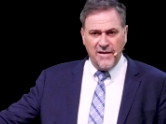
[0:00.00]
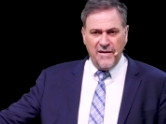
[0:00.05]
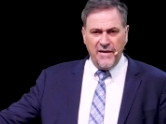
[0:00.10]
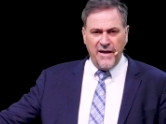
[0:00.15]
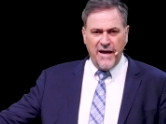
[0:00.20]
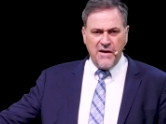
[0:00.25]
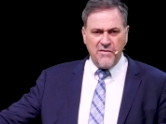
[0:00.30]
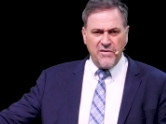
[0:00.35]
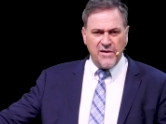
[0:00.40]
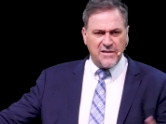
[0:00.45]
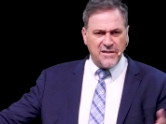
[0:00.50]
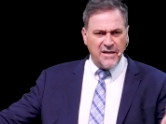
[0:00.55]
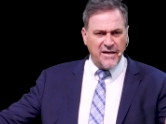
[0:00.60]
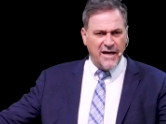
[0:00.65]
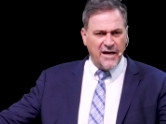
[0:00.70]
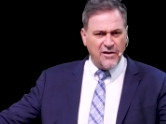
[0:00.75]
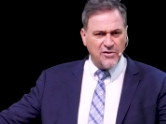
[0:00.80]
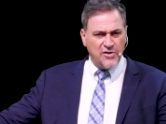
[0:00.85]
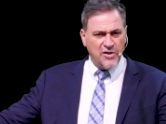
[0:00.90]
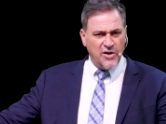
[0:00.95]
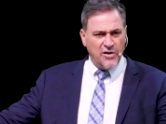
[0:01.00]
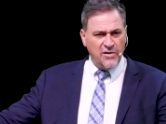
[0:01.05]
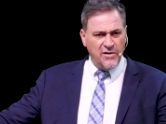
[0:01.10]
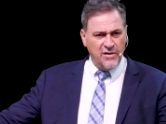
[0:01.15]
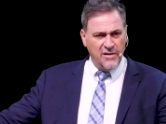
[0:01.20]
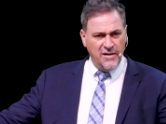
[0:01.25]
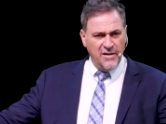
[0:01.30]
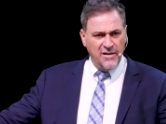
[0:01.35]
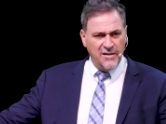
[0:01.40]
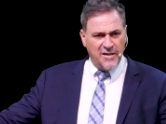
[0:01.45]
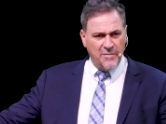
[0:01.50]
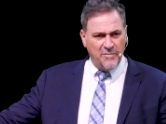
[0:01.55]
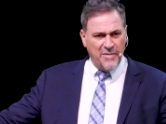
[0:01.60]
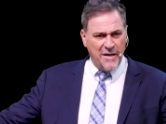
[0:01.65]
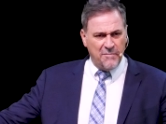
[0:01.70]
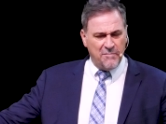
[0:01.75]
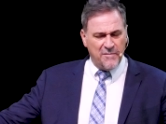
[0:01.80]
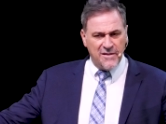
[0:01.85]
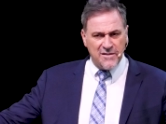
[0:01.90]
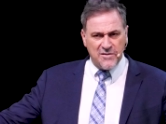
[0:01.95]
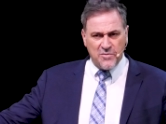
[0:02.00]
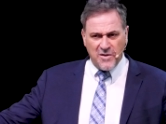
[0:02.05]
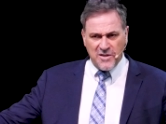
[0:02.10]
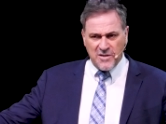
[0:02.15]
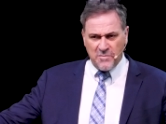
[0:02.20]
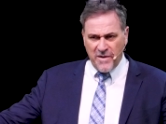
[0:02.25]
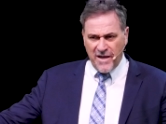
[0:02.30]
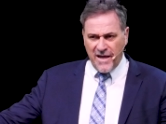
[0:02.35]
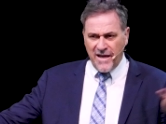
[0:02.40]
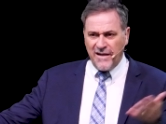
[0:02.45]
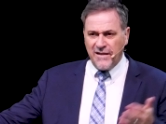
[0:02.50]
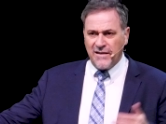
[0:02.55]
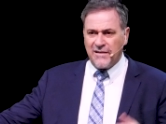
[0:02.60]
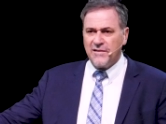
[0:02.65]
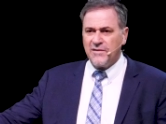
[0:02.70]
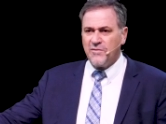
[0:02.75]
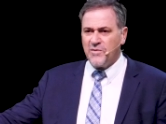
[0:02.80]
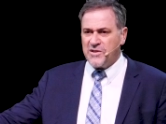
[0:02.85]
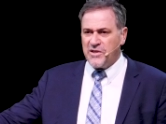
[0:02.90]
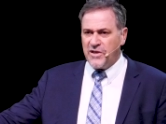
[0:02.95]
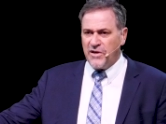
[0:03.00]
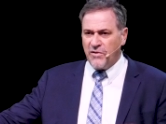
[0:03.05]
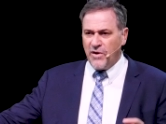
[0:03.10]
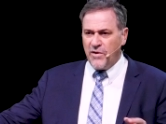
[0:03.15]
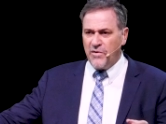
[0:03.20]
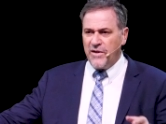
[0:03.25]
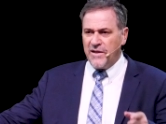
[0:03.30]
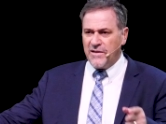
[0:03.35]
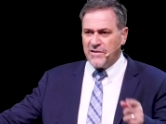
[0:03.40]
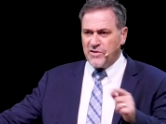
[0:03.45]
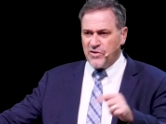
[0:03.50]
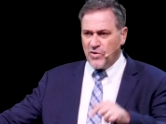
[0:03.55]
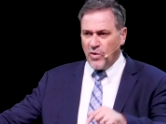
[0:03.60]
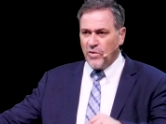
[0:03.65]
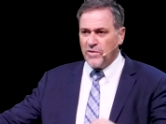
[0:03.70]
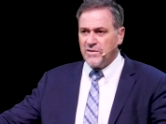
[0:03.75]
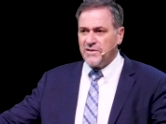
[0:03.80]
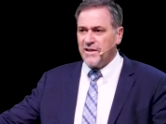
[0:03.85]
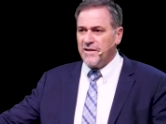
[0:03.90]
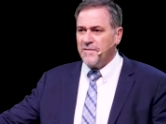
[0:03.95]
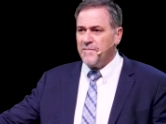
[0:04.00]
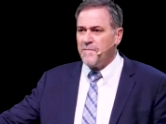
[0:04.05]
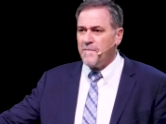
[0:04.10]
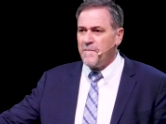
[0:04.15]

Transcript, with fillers: Herod and how John the Baptist was beheaded. It was Herodias's daughter.